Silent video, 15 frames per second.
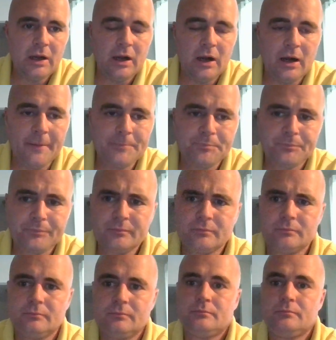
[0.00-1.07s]

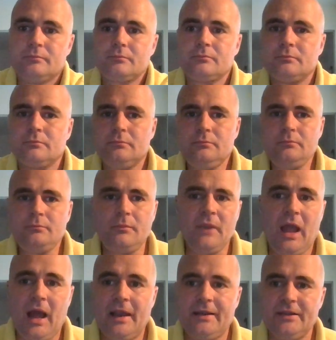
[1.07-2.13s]

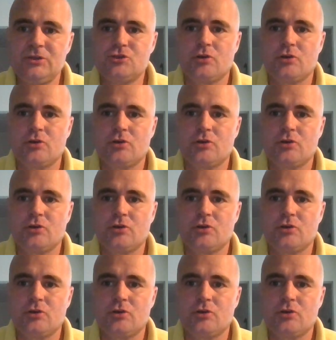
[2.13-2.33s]
I did